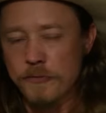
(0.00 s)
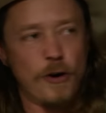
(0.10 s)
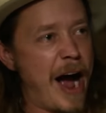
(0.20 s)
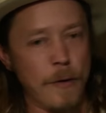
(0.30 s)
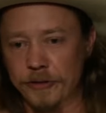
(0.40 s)
For
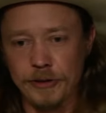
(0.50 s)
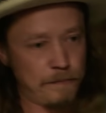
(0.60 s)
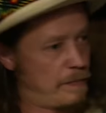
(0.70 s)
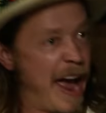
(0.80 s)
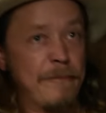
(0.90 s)
hours, and
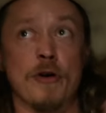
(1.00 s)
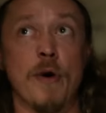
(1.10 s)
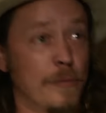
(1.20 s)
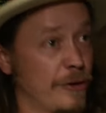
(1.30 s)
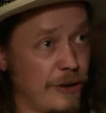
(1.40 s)

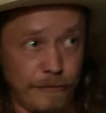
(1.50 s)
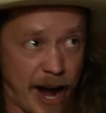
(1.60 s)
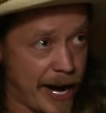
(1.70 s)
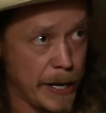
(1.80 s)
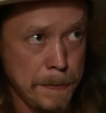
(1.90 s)
everyone was
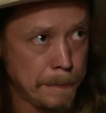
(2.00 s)
invited.